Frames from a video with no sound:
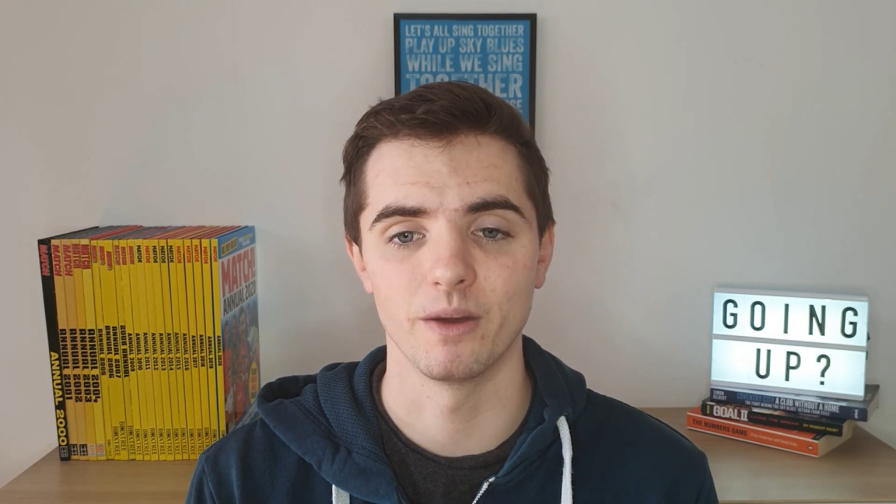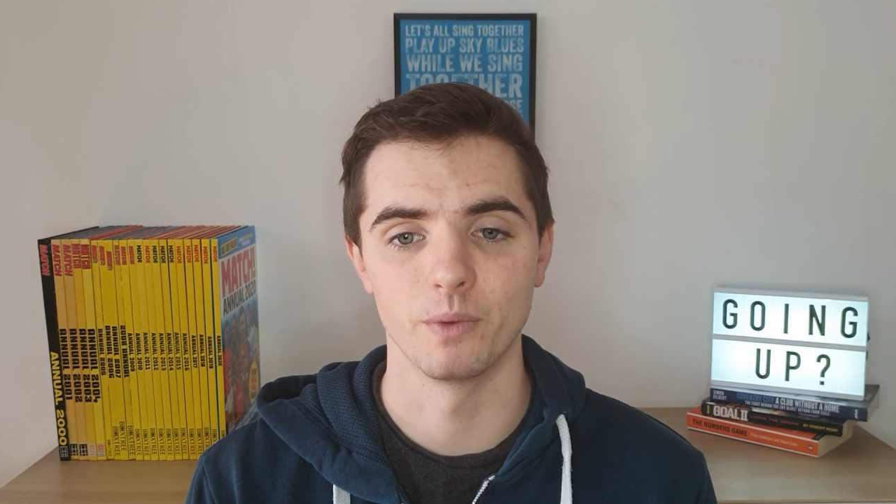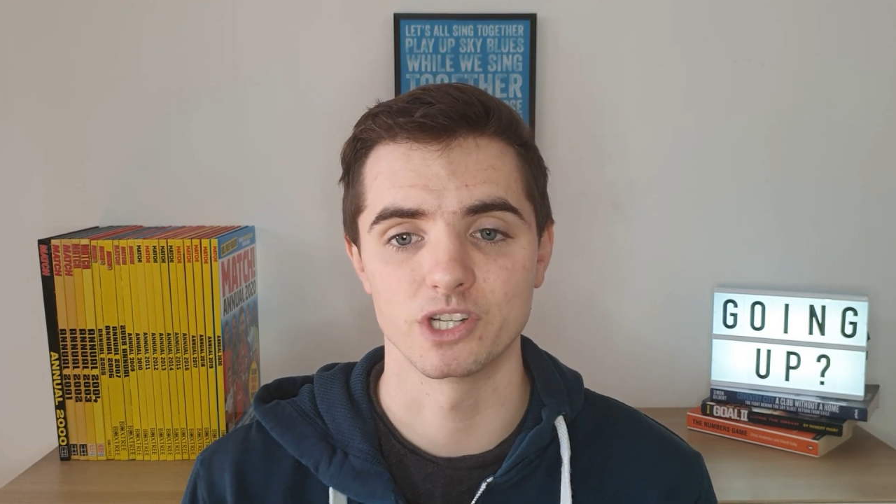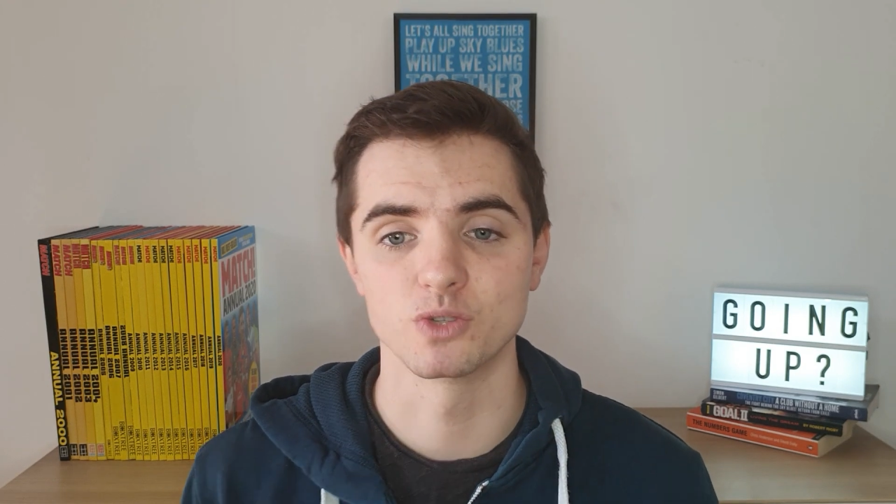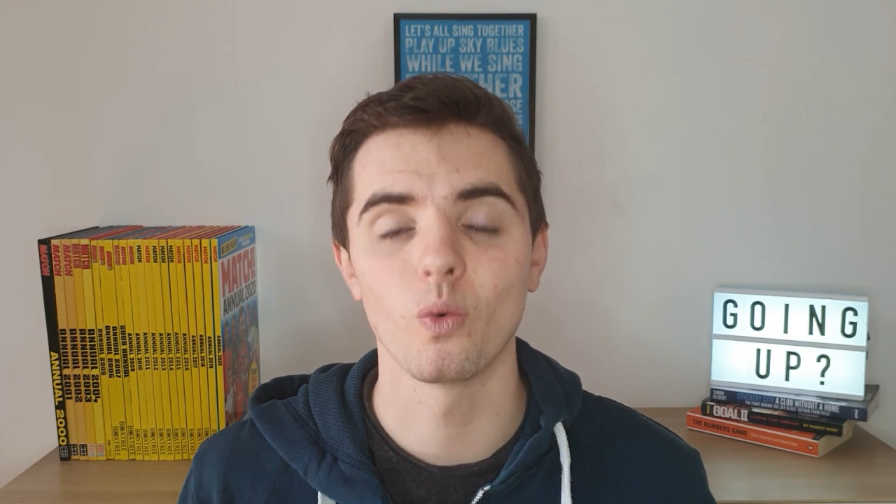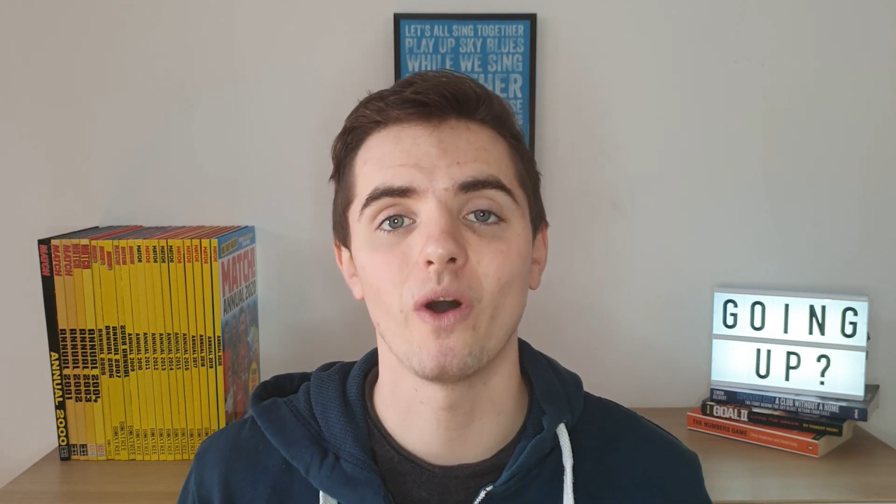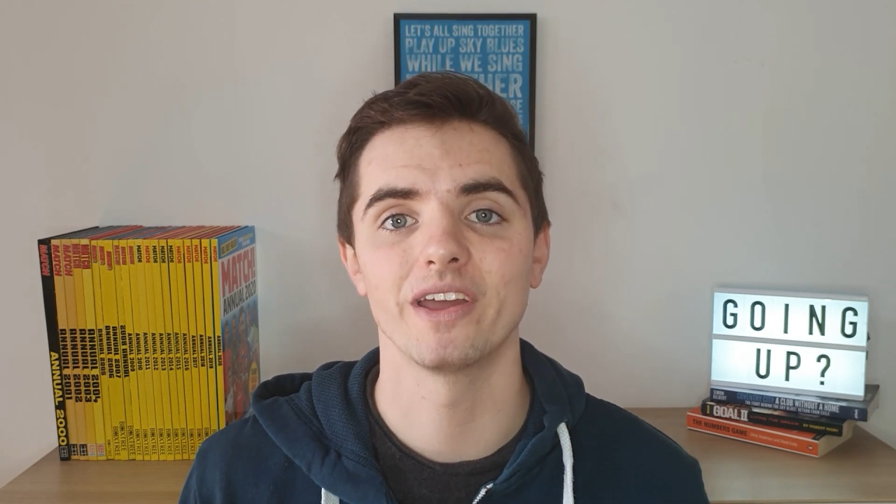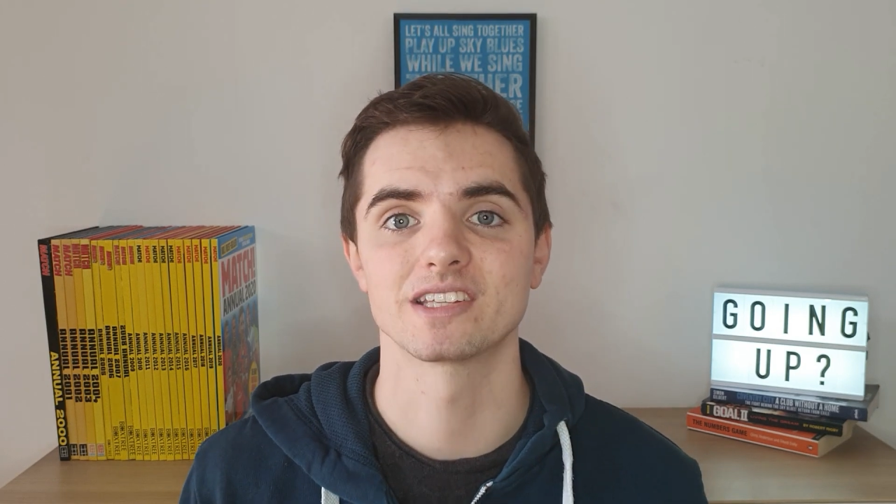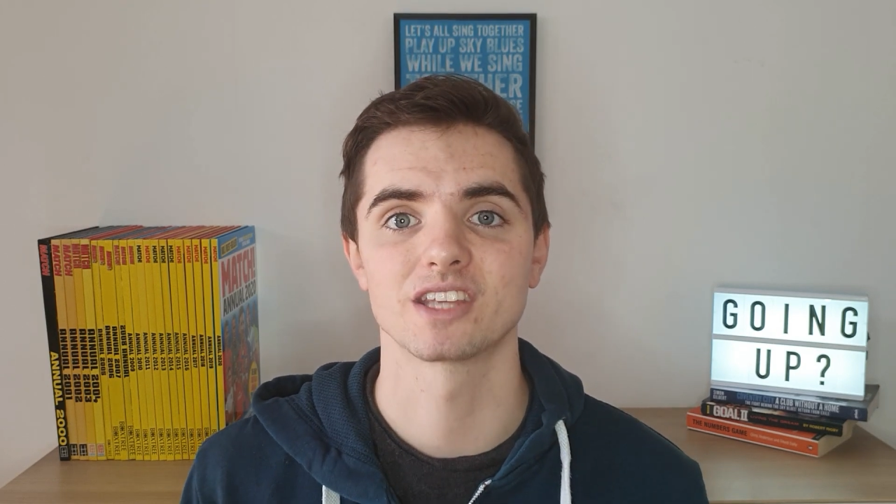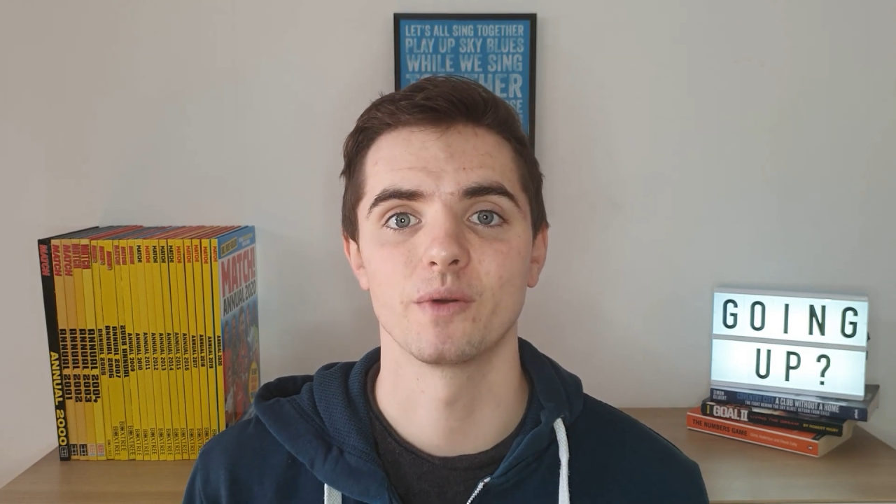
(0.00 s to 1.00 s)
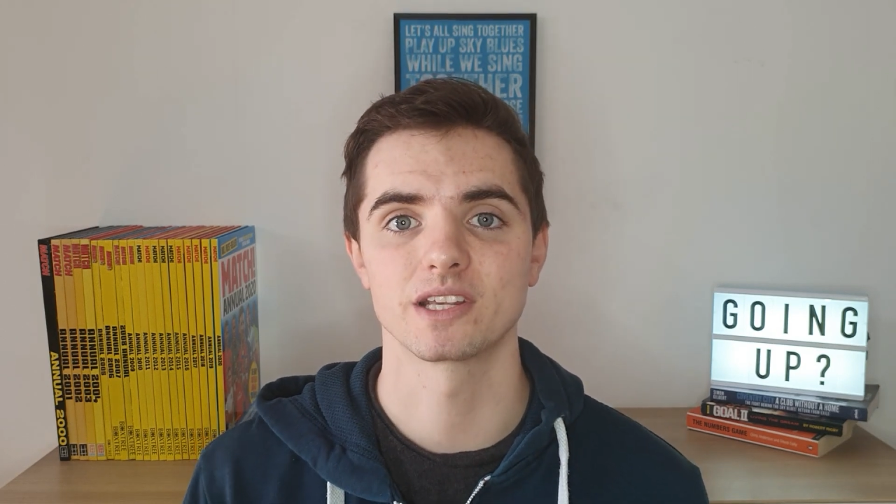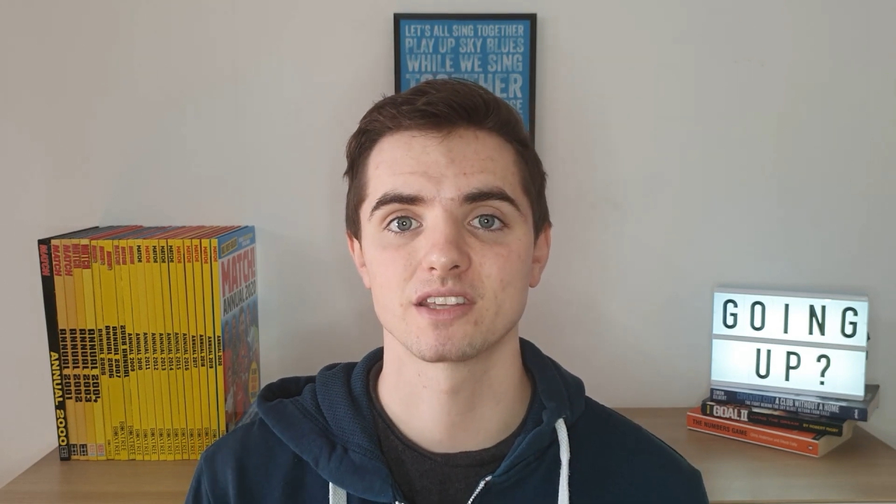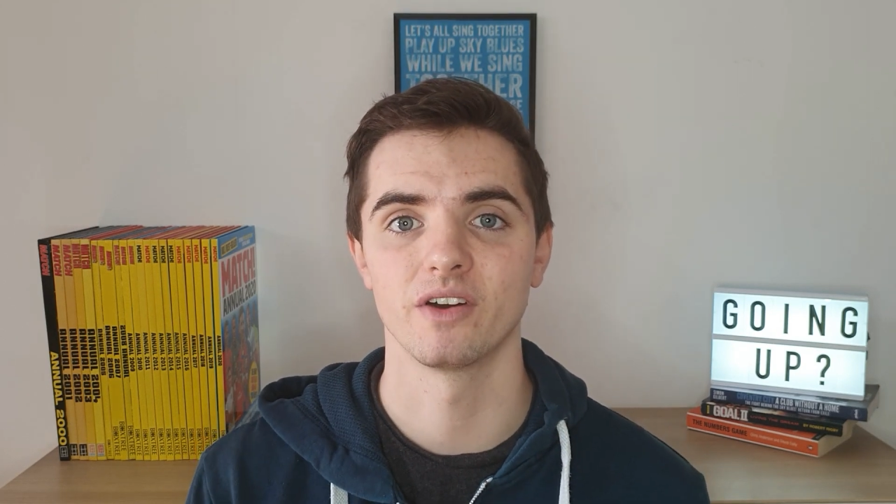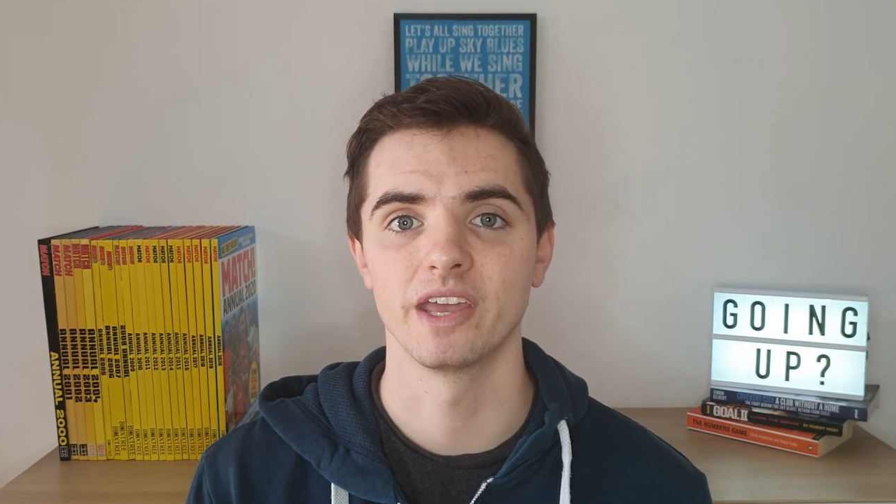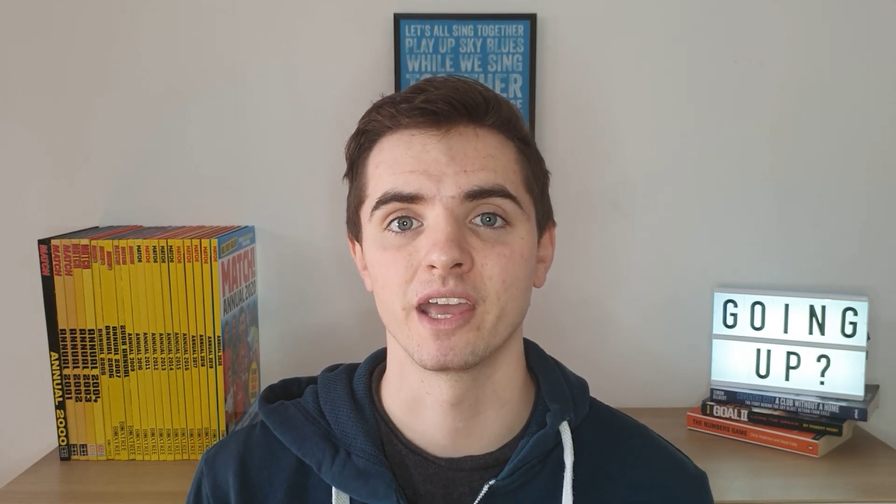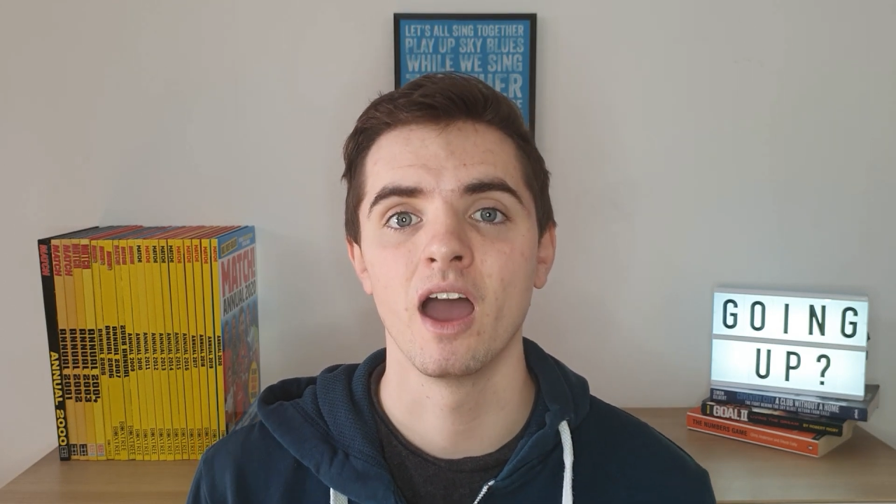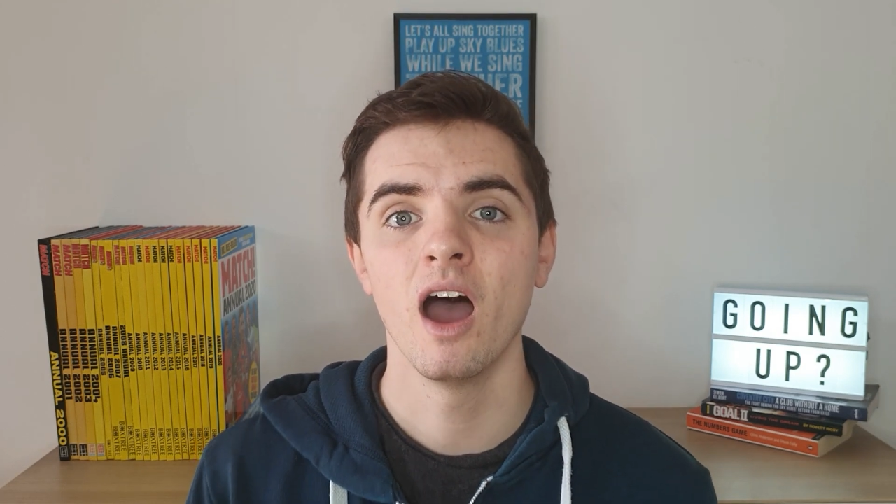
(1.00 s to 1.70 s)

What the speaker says: which is why it's so exciting.